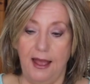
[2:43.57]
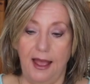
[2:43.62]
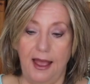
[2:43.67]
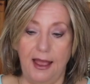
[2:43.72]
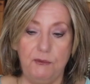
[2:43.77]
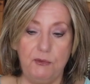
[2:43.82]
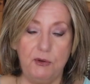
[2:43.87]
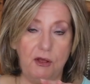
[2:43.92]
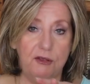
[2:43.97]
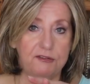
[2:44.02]

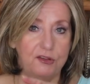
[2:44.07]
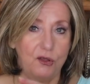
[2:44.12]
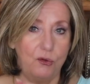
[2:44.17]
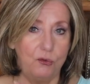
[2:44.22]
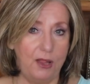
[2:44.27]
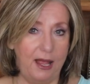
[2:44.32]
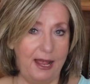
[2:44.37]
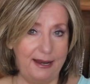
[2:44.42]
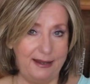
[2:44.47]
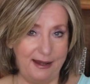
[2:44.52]
I would also
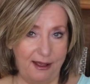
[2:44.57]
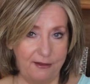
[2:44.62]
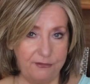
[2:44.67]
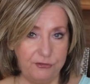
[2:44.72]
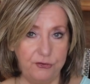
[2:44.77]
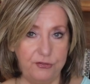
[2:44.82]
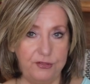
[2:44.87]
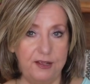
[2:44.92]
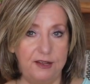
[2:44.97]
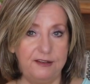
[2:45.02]
line
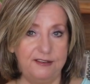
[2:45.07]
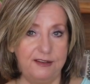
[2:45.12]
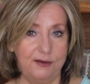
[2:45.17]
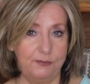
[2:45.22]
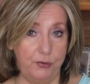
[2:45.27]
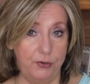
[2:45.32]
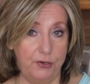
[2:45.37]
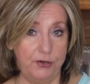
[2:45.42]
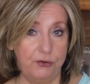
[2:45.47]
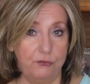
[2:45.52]
other things
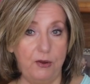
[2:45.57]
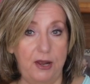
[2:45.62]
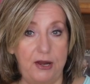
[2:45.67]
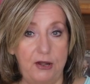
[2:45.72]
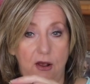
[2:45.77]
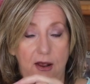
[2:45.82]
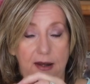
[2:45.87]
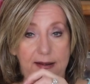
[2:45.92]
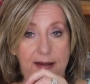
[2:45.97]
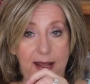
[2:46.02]
and put it
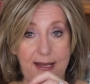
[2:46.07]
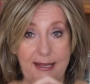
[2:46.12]
right on